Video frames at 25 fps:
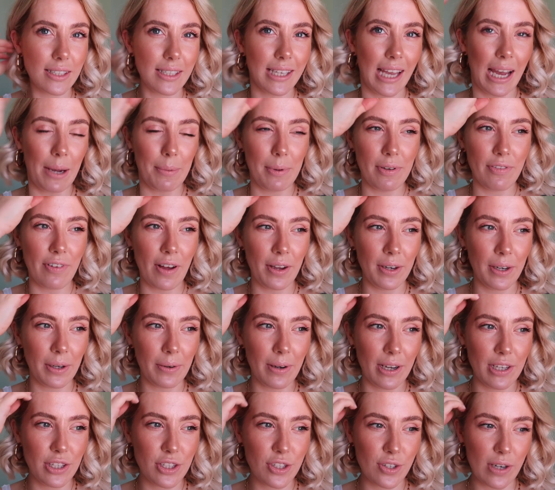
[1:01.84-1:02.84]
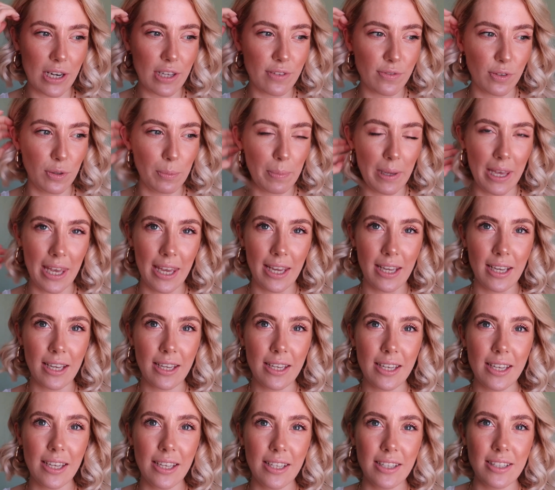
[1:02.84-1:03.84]
yeah, we found it quite stressful
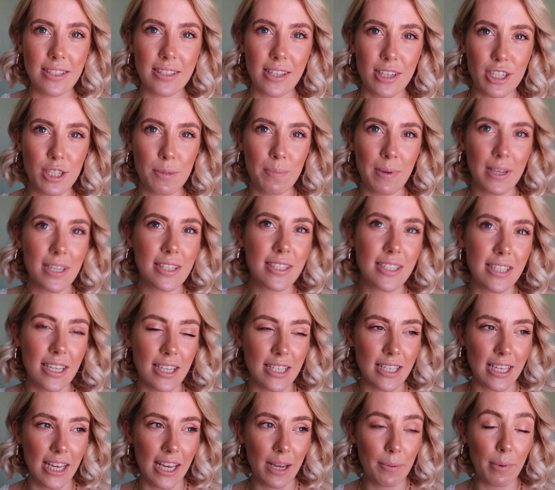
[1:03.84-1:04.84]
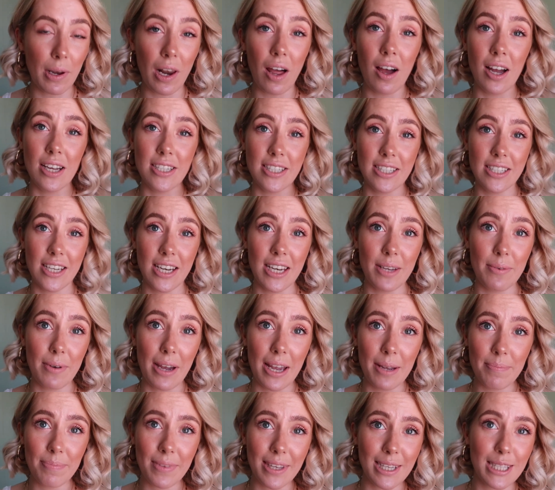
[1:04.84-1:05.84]
being in such a big city. Well, I did
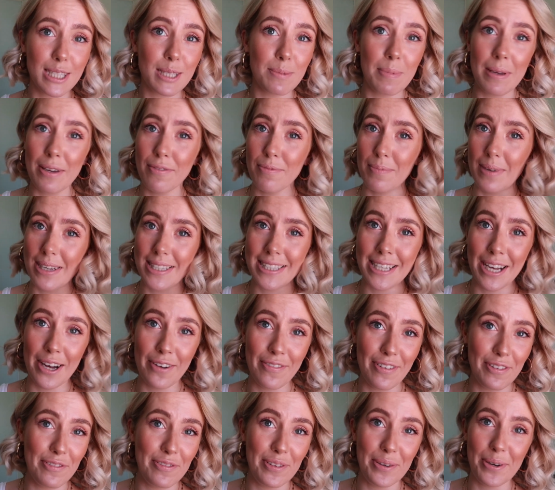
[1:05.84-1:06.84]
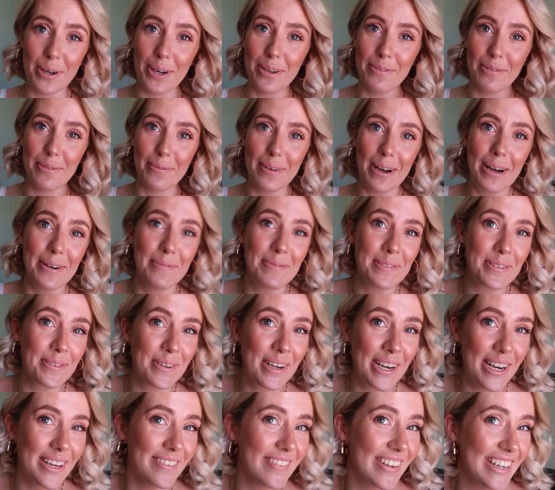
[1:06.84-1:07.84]
anyway. I can speak for myself. I feel overwhelmed
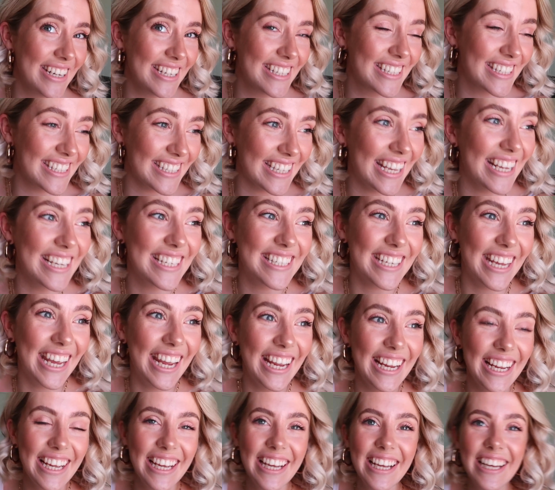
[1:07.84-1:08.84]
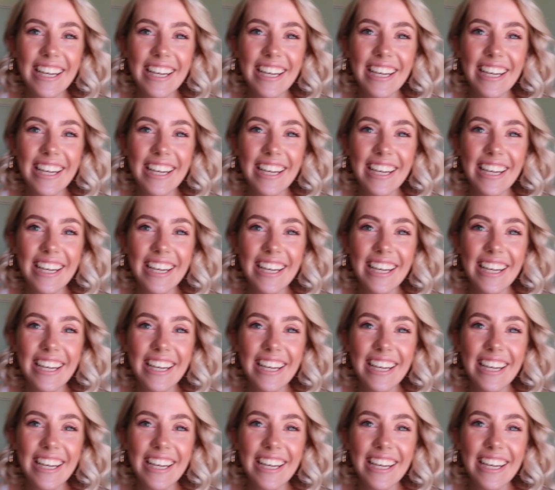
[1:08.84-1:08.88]
when I'm in a city.